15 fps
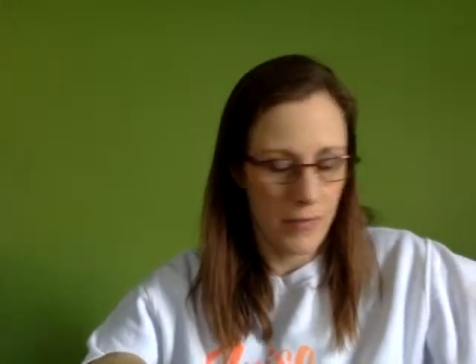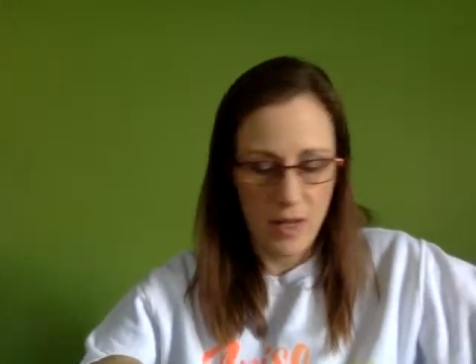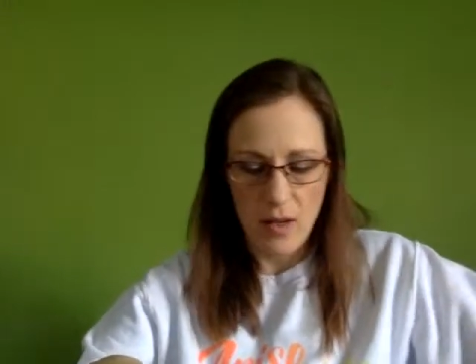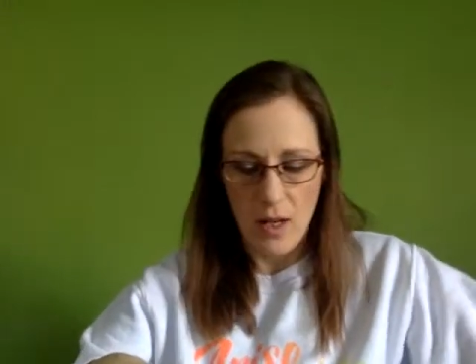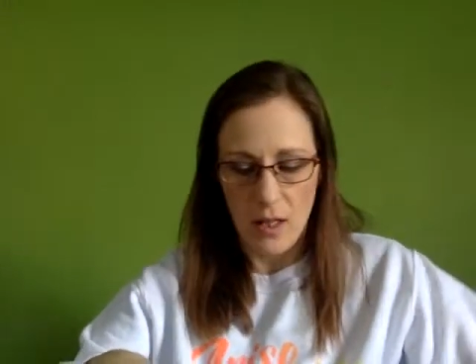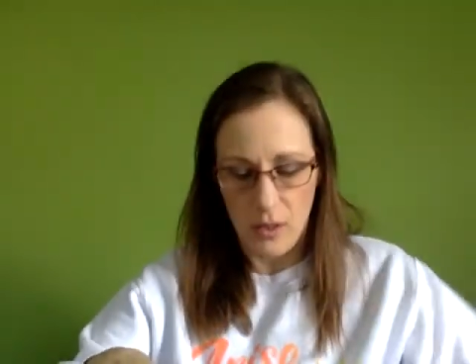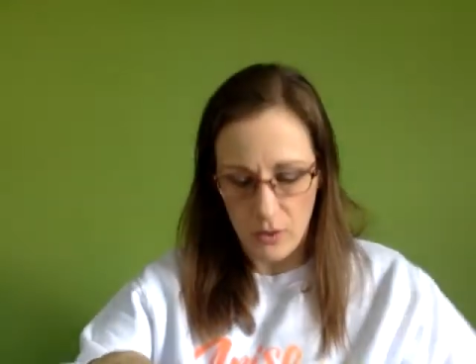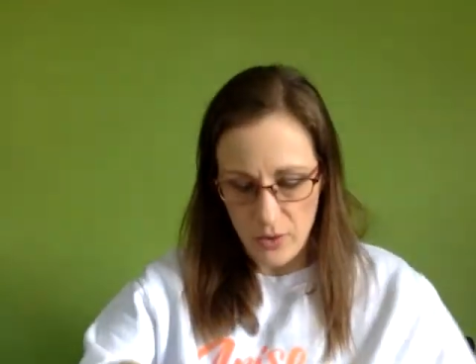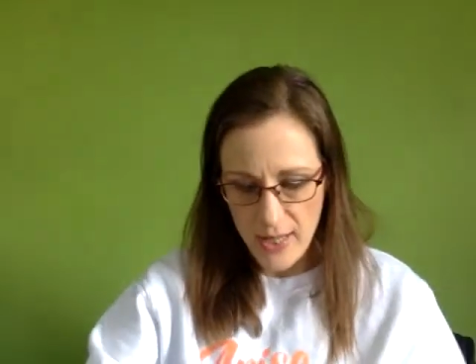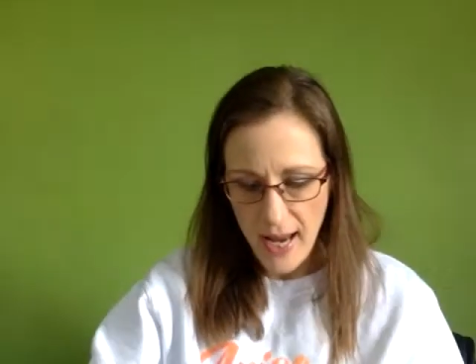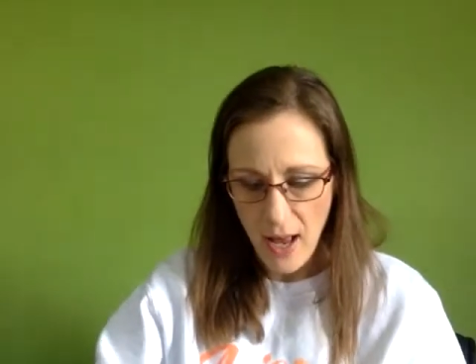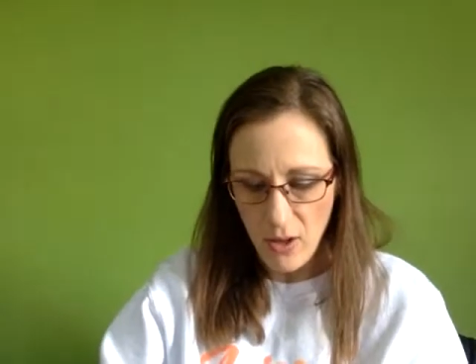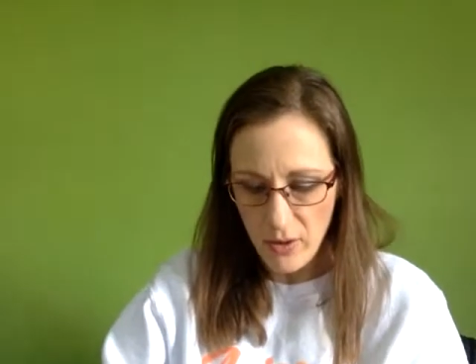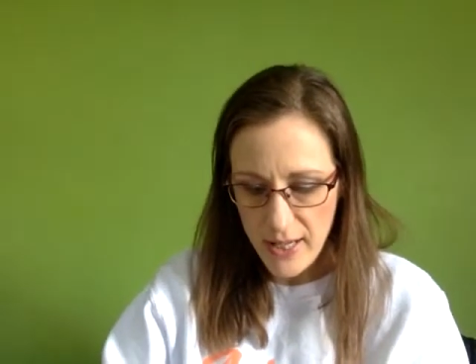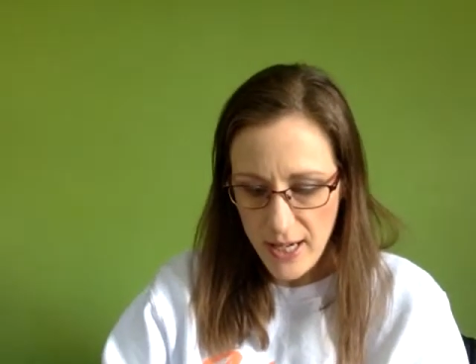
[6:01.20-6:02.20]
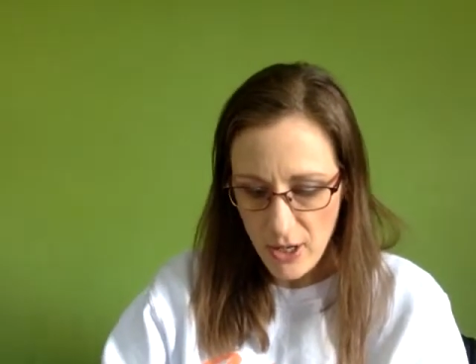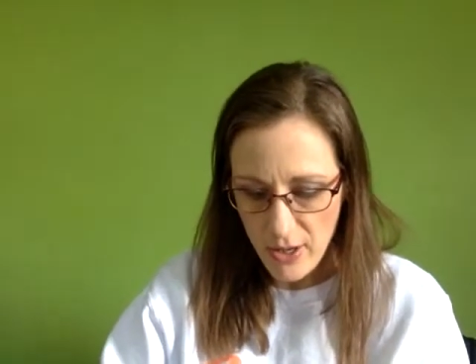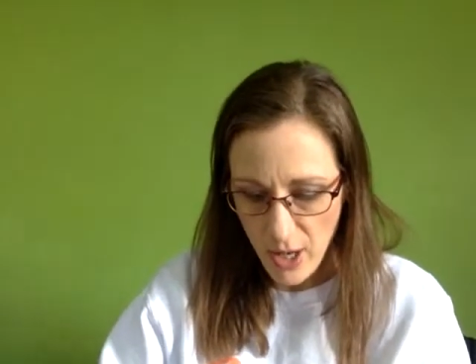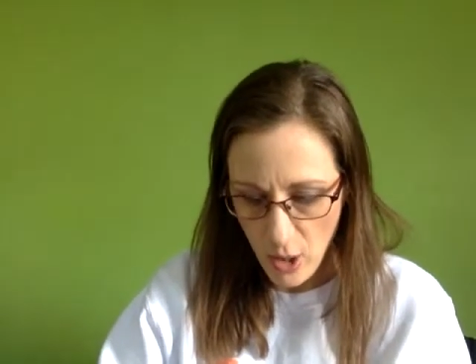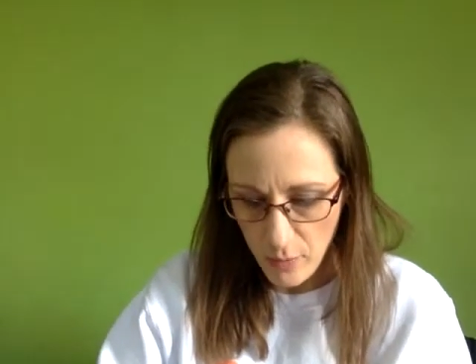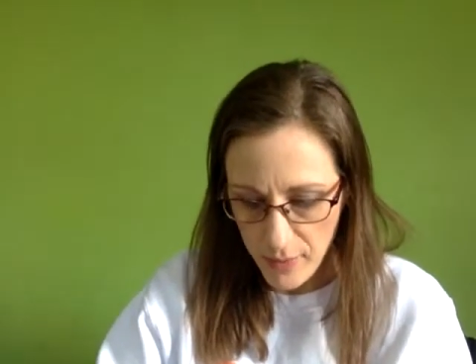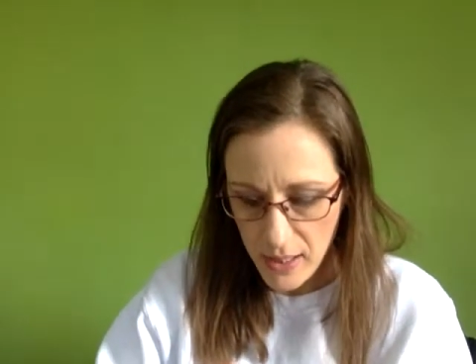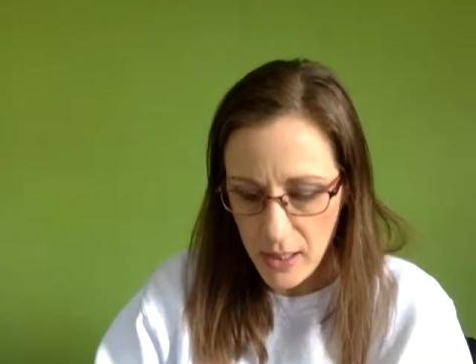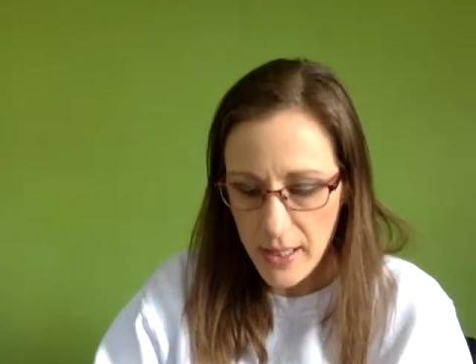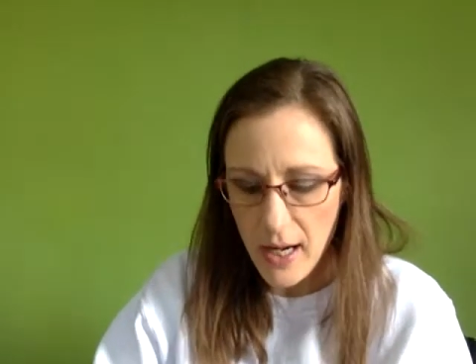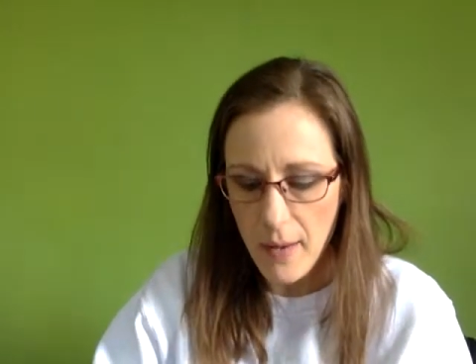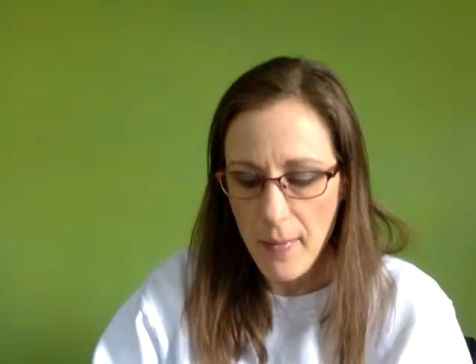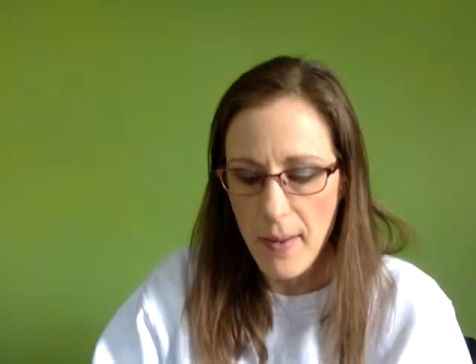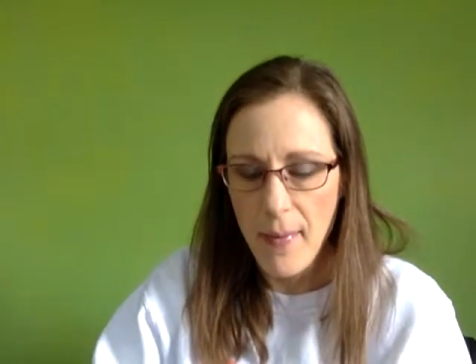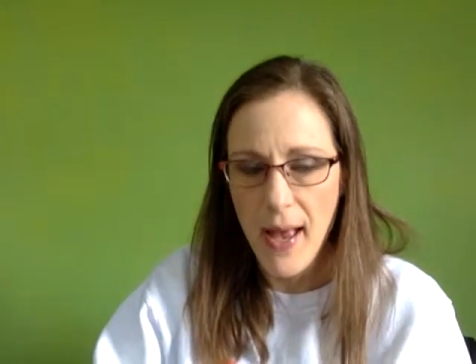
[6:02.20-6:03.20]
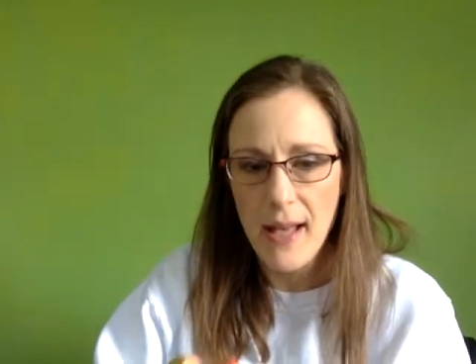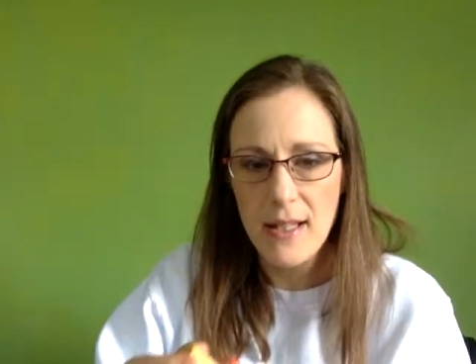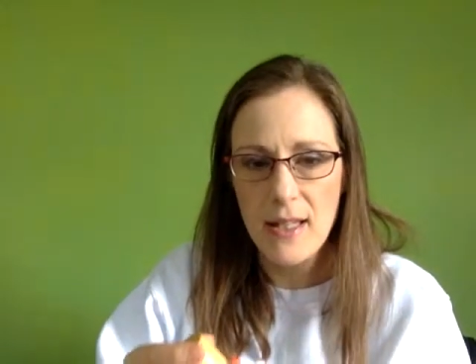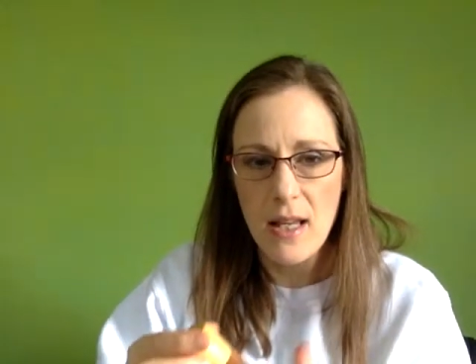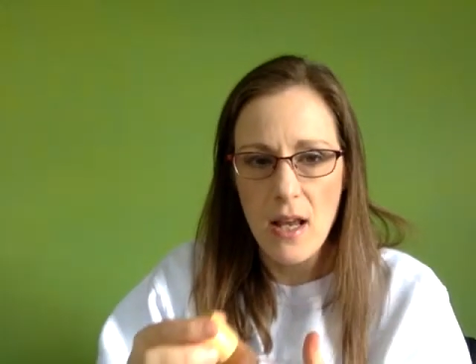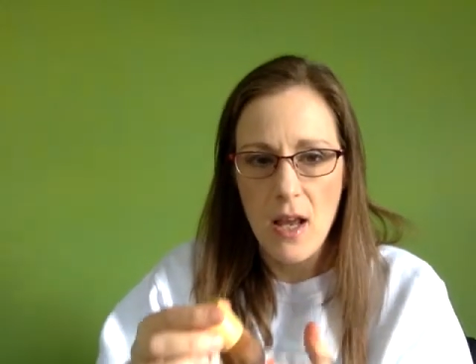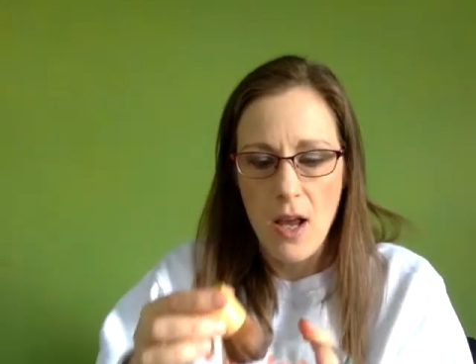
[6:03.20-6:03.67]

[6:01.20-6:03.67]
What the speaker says: I've got a little towel here to help me clean up my mess.